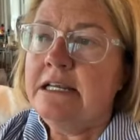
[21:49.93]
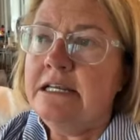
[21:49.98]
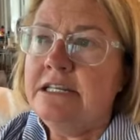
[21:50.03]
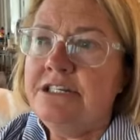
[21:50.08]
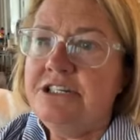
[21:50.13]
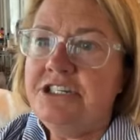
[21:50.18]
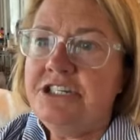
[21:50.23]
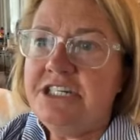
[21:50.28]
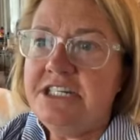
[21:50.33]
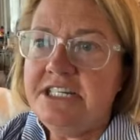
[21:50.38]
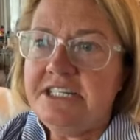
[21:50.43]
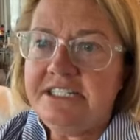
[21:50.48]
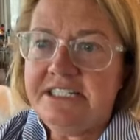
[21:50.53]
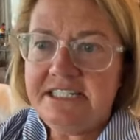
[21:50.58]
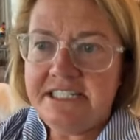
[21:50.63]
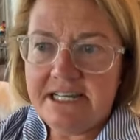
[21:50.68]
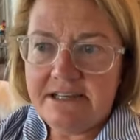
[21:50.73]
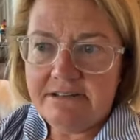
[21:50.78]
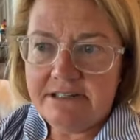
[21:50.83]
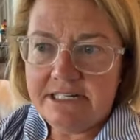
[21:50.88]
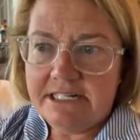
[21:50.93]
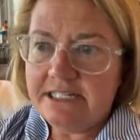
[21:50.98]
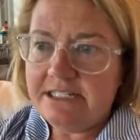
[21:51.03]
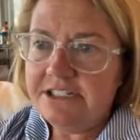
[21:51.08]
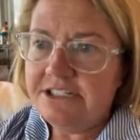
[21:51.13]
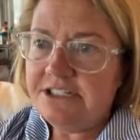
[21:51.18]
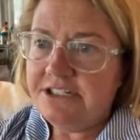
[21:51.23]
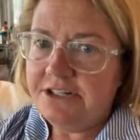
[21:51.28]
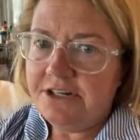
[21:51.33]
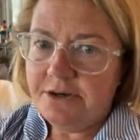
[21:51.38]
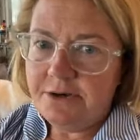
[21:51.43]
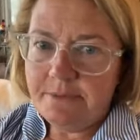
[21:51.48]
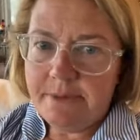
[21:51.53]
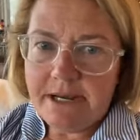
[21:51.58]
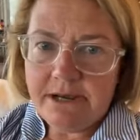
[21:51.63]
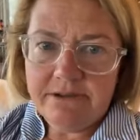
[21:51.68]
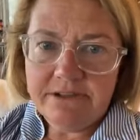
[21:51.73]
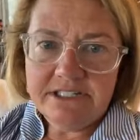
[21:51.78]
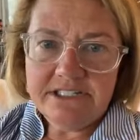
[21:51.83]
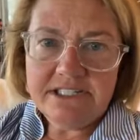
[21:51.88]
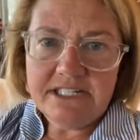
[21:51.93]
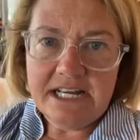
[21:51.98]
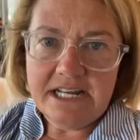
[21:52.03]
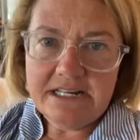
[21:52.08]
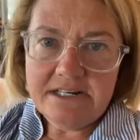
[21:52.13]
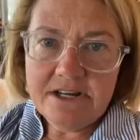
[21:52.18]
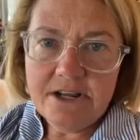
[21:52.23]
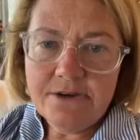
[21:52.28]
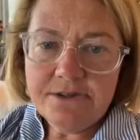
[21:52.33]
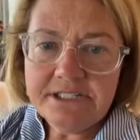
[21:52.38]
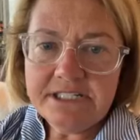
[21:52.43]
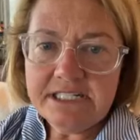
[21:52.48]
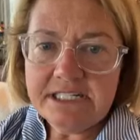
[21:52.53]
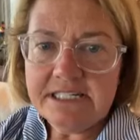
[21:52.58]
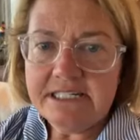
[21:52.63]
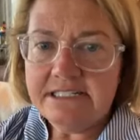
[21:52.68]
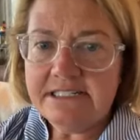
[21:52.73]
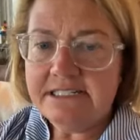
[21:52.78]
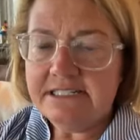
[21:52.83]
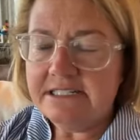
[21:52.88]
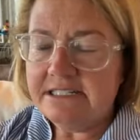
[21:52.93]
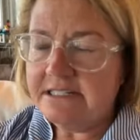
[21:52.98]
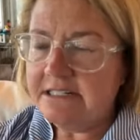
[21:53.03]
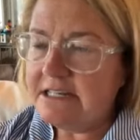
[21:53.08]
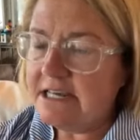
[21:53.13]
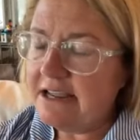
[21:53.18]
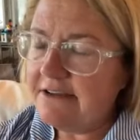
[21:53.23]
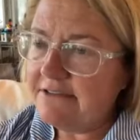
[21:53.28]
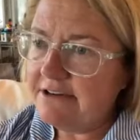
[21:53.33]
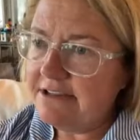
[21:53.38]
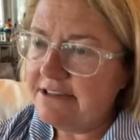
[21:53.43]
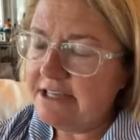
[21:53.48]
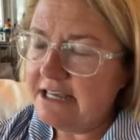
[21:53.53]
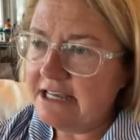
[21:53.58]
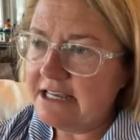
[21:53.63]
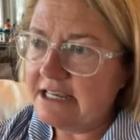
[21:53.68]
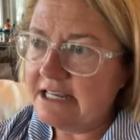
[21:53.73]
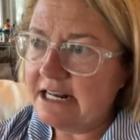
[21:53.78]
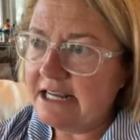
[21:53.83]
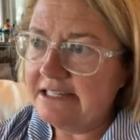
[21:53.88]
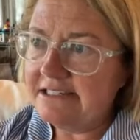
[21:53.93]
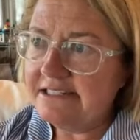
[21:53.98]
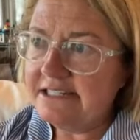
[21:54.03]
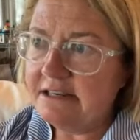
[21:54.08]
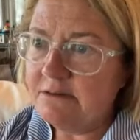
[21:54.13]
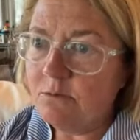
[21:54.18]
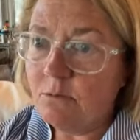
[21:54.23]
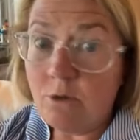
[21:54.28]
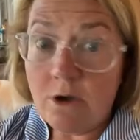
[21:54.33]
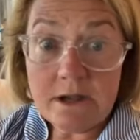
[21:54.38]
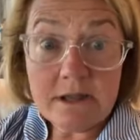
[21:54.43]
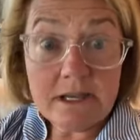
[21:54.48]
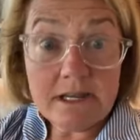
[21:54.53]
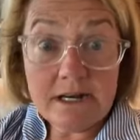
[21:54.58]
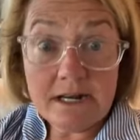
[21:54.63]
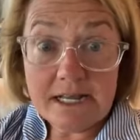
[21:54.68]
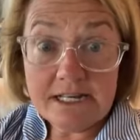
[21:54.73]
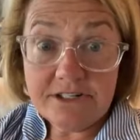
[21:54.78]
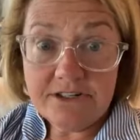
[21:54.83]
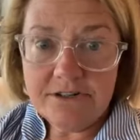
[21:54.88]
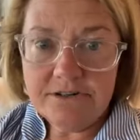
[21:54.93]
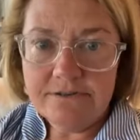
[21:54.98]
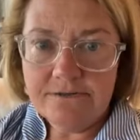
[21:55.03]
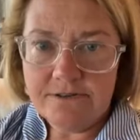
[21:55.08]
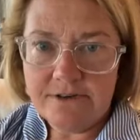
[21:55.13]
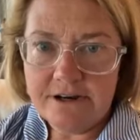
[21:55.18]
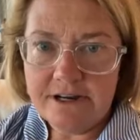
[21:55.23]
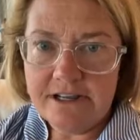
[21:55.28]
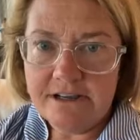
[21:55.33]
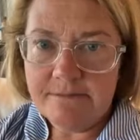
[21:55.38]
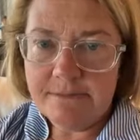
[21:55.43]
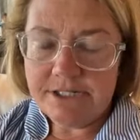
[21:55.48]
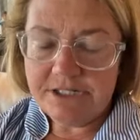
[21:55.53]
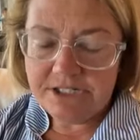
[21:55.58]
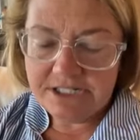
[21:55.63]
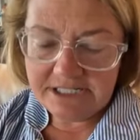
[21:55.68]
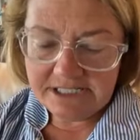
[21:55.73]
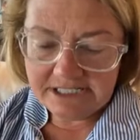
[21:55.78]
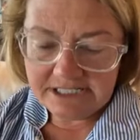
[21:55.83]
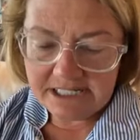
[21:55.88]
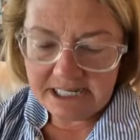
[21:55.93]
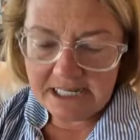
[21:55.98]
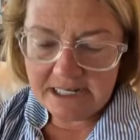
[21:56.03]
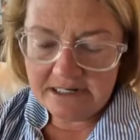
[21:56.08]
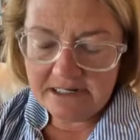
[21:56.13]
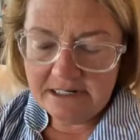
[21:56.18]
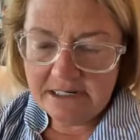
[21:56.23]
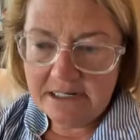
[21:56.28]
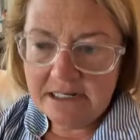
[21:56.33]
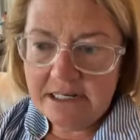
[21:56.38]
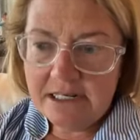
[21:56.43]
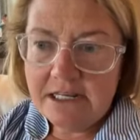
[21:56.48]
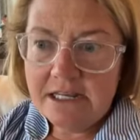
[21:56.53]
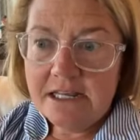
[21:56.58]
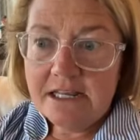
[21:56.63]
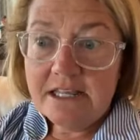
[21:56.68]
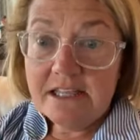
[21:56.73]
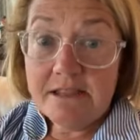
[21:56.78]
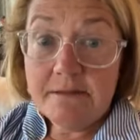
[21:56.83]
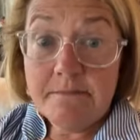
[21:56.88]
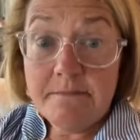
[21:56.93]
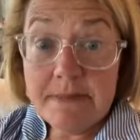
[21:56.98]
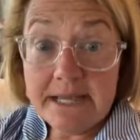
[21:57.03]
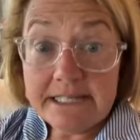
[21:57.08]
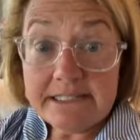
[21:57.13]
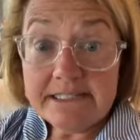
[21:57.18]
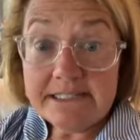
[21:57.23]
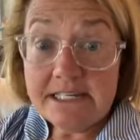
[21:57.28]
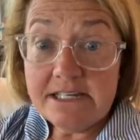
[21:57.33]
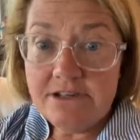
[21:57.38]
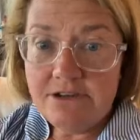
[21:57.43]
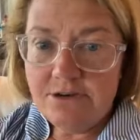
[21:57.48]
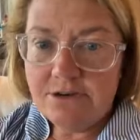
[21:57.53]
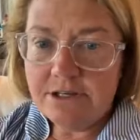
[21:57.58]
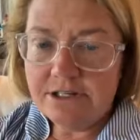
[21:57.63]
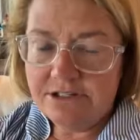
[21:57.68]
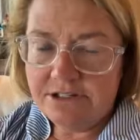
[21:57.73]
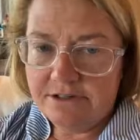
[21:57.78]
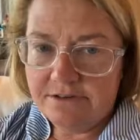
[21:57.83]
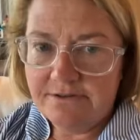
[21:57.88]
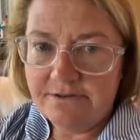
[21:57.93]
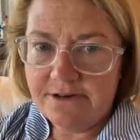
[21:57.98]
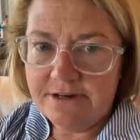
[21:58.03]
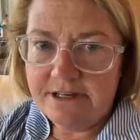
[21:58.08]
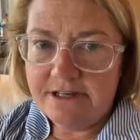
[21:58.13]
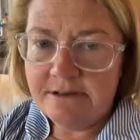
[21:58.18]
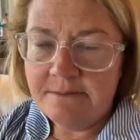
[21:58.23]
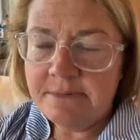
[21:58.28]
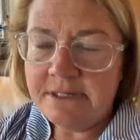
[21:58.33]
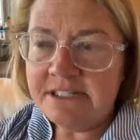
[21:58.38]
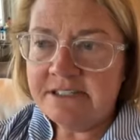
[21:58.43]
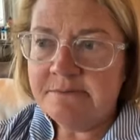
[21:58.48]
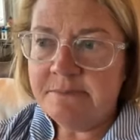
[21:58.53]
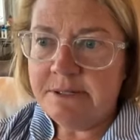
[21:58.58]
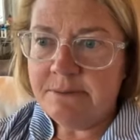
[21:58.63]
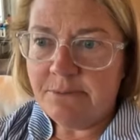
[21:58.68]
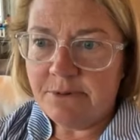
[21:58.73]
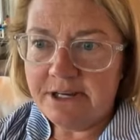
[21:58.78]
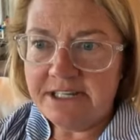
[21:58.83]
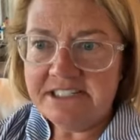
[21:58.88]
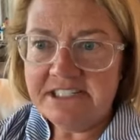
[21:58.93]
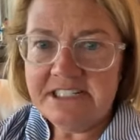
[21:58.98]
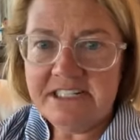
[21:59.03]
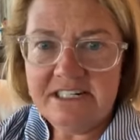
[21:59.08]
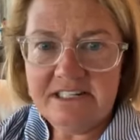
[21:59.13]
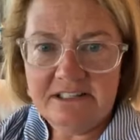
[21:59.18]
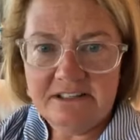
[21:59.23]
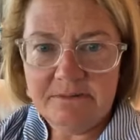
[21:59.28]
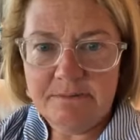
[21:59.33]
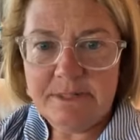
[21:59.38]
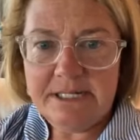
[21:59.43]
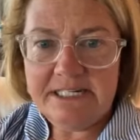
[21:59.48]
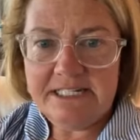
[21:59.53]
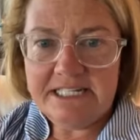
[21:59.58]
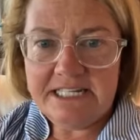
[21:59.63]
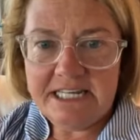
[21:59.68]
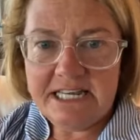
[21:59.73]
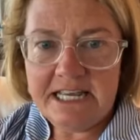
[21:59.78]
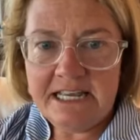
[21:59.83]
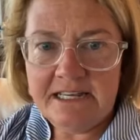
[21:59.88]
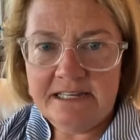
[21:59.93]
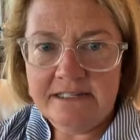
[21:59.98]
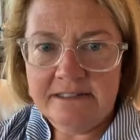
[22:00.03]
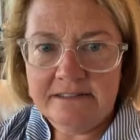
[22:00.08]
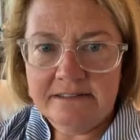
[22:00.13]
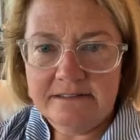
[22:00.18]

and she's telling us, you know, about this diagnosis and everything. And I said, what can I do for him? And she said, the best thing you can do for him is be president of the PTA.